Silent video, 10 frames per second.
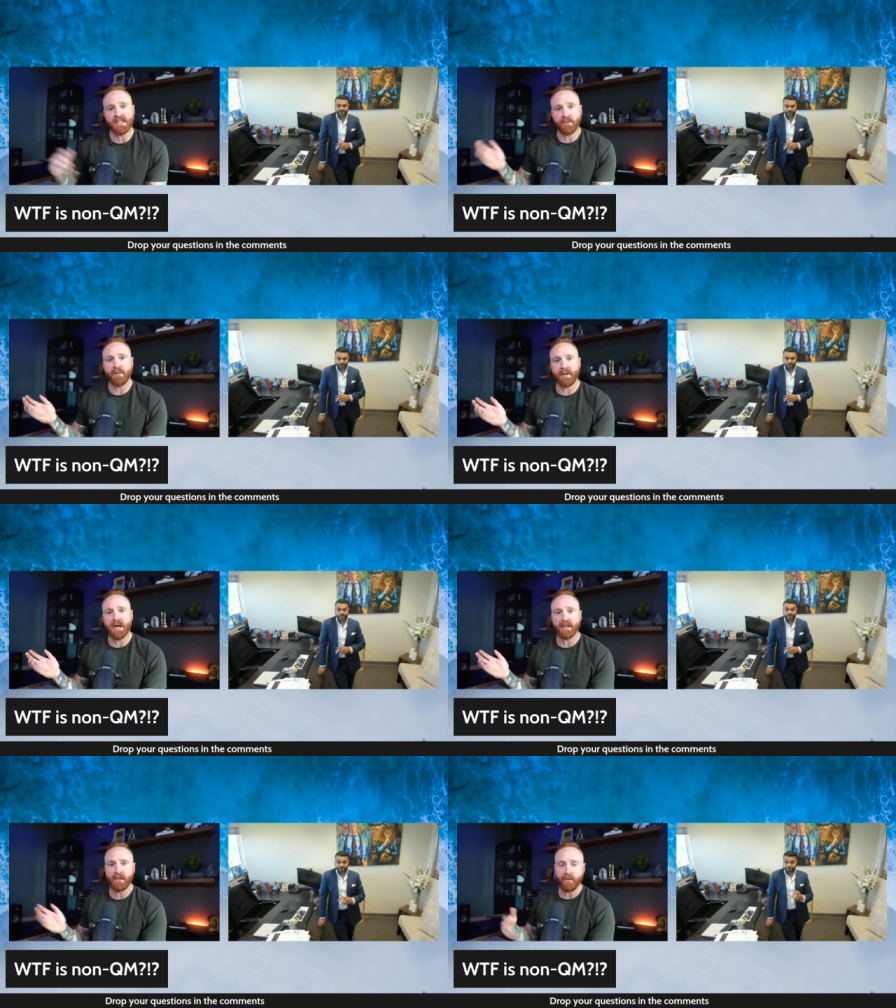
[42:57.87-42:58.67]
So with a
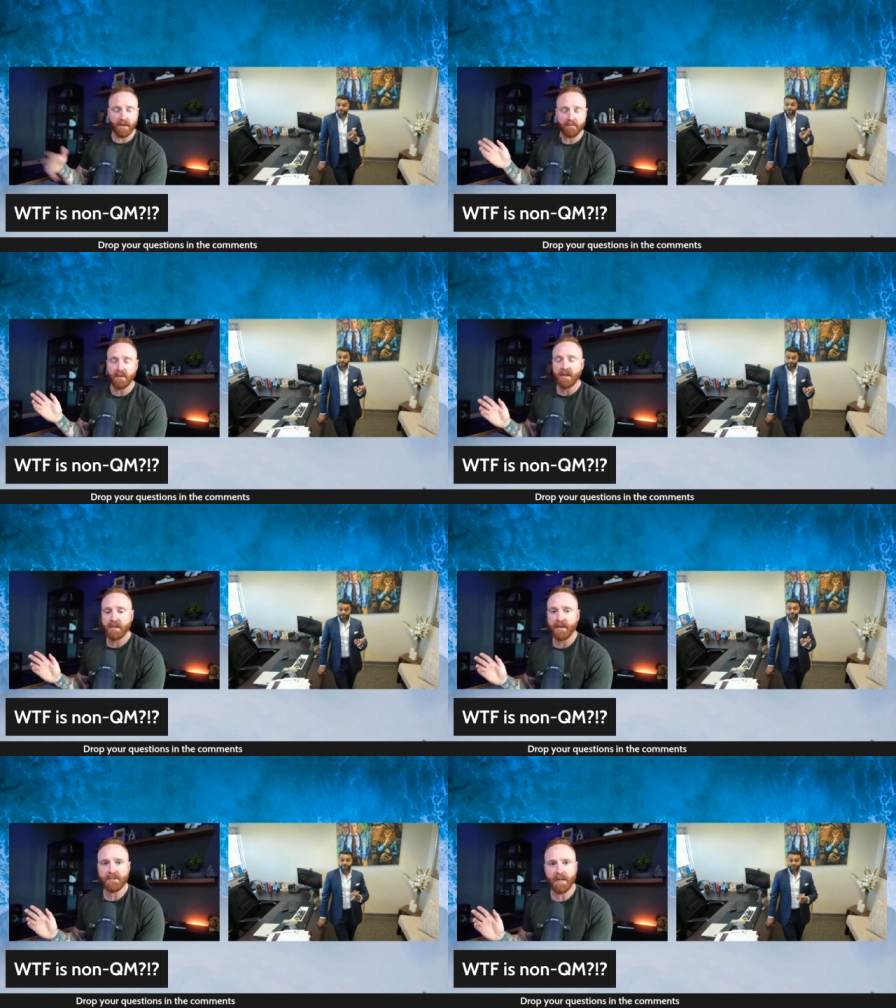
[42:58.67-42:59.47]
non-QM
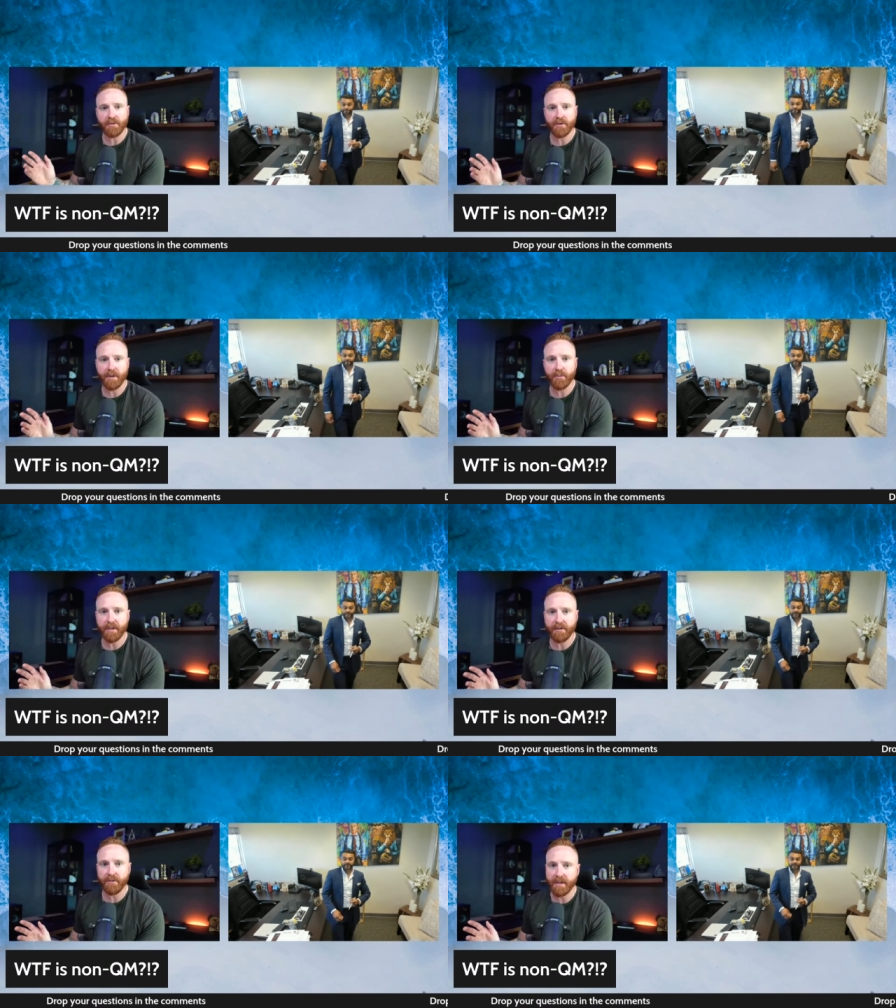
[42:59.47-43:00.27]
gives you opportunity to put it
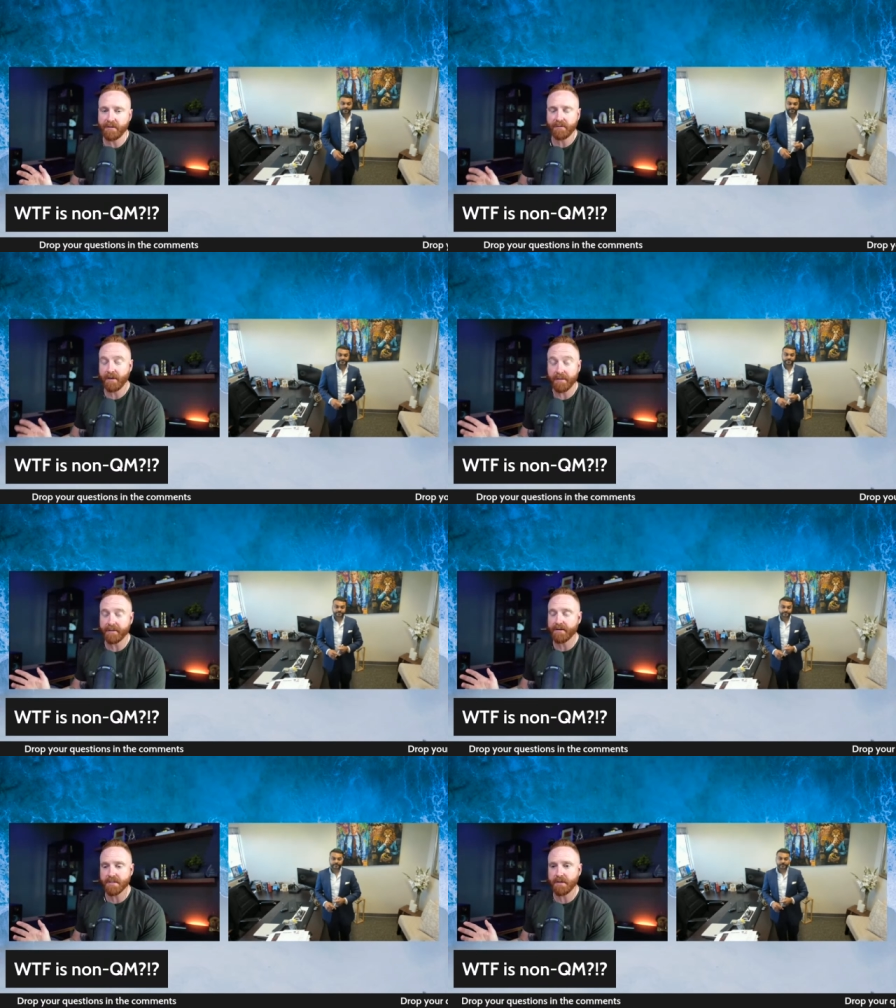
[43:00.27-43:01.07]
into an entity. I thought
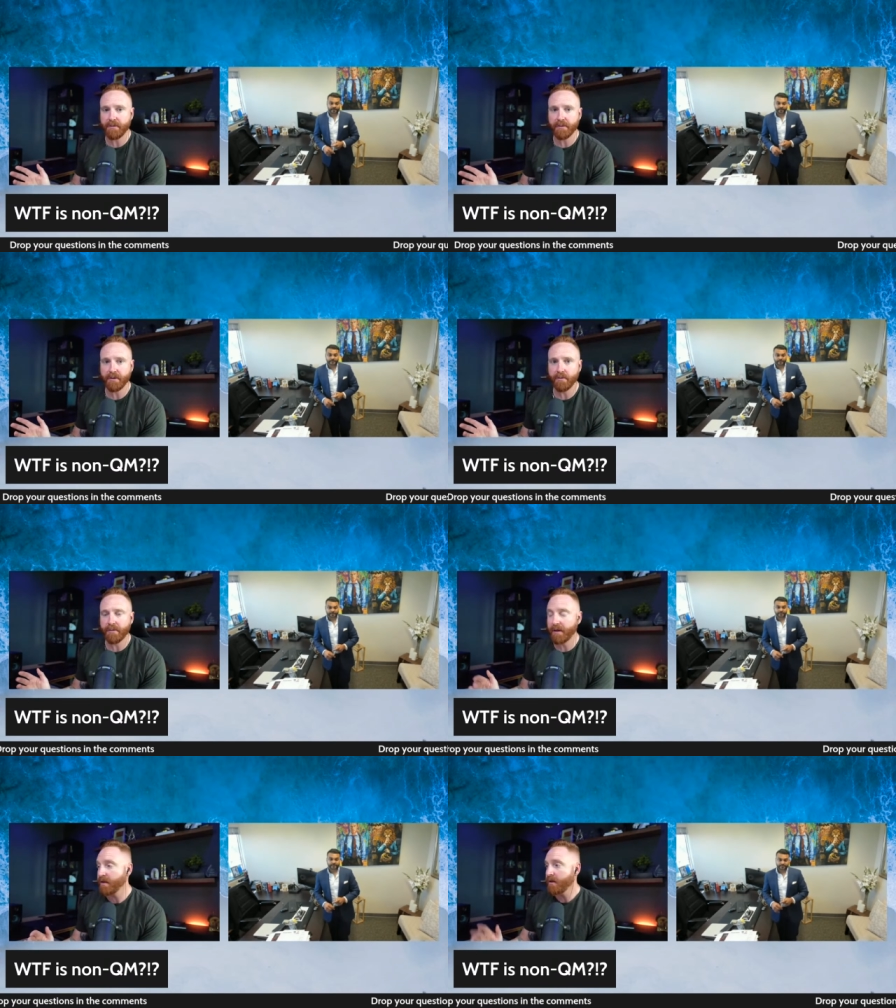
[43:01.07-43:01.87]
that was another really cool
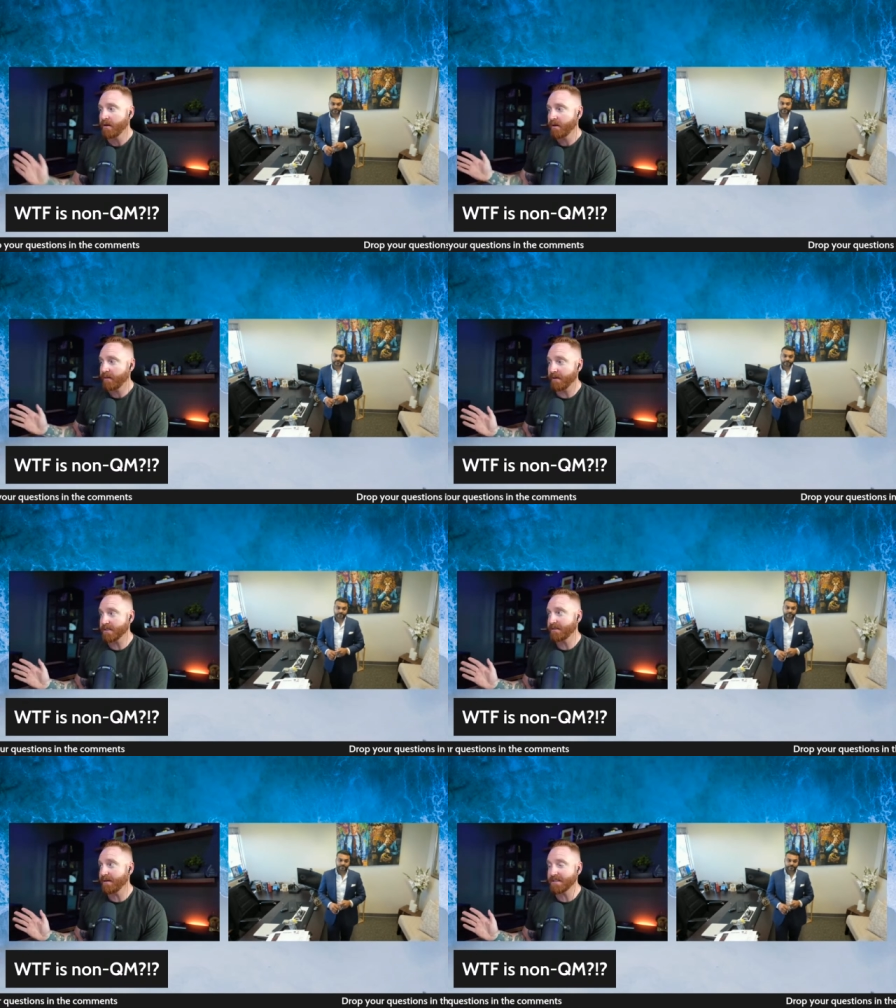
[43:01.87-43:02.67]
thing. That was
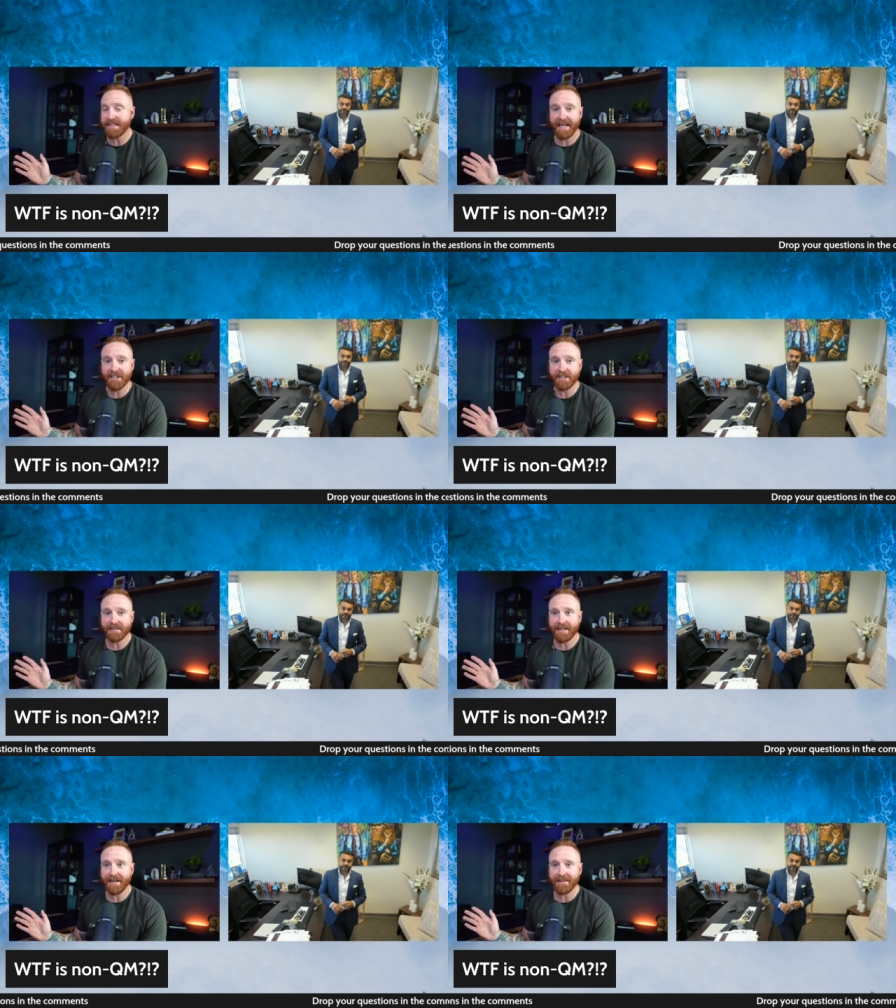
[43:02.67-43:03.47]
a, that was a tangent.
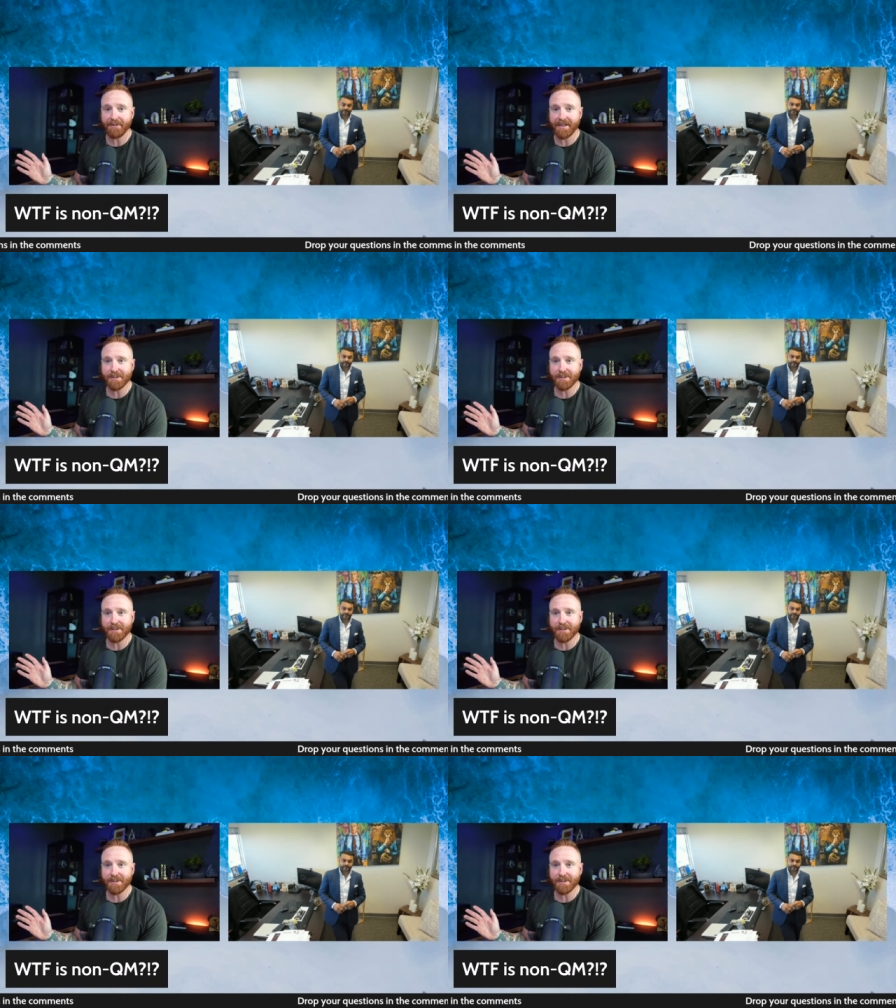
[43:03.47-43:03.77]
I didn't think we